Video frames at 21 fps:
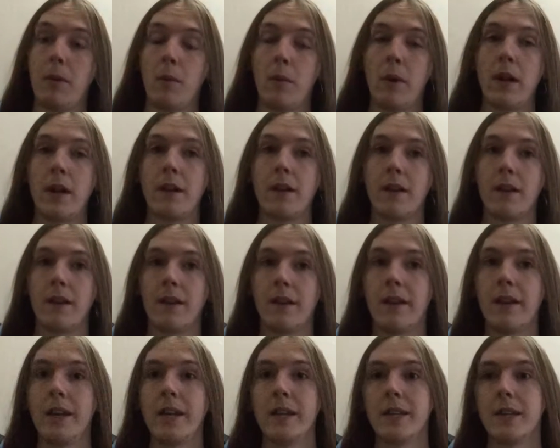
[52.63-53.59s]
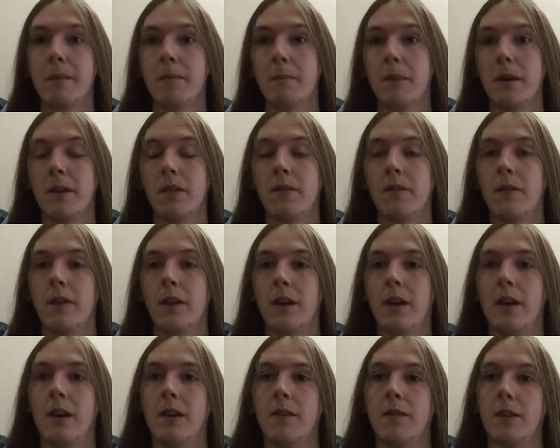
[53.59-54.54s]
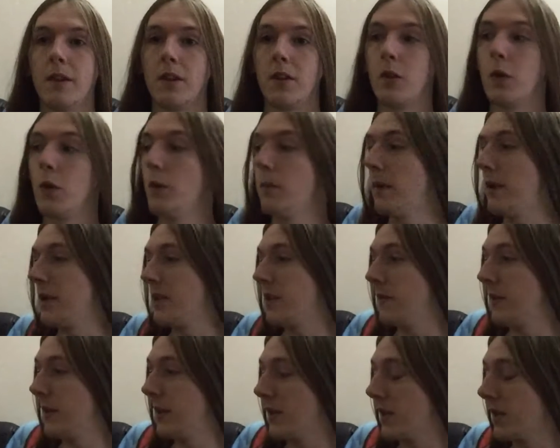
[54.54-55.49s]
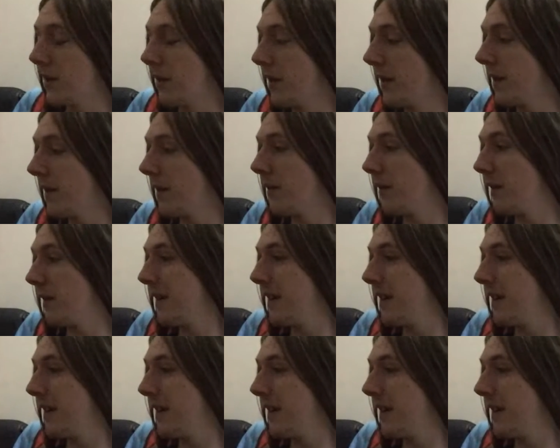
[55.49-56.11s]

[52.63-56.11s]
me wait at least a month and a half to two months for this crate,